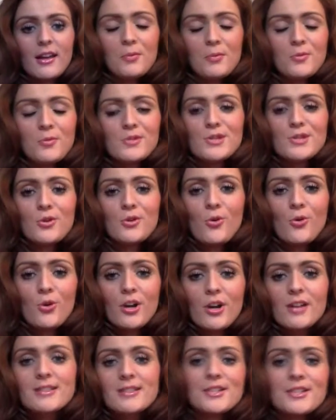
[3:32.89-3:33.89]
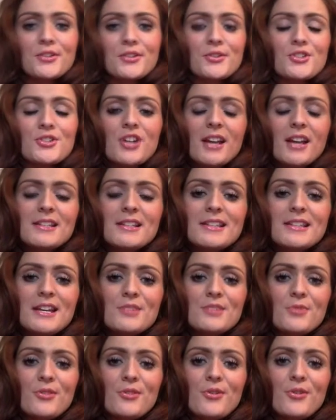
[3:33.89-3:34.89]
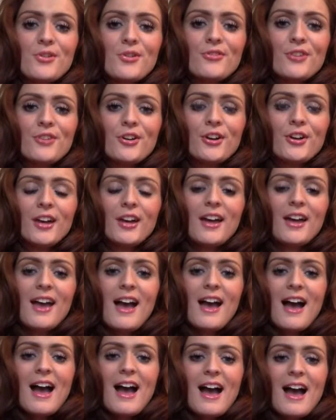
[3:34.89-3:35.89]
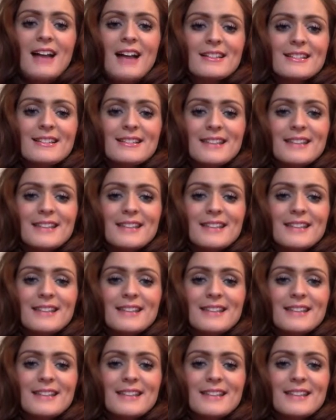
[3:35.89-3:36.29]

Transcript: It was an honour to share a stage with all of you, and